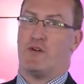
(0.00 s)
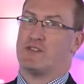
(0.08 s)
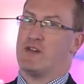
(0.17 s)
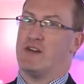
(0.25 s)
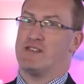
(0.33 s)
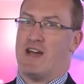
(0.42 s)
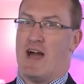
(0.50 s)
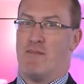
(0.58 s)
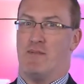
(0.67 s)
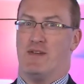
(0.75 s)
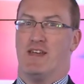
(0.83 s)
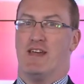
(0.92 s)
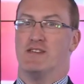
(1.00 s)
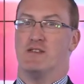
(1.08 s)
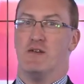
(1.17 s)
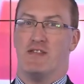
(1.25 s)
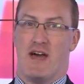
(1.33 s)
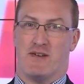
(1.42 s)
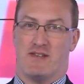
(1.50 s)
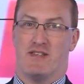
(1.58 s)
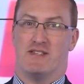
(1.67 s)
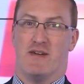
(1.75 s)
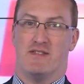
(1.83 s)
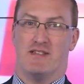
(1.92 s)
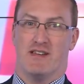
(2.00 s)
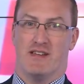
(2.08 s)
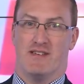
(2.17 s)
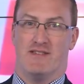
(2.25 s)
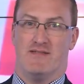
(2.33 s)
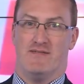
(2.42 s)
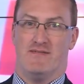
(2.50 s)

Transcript: what's going to happen in 2017.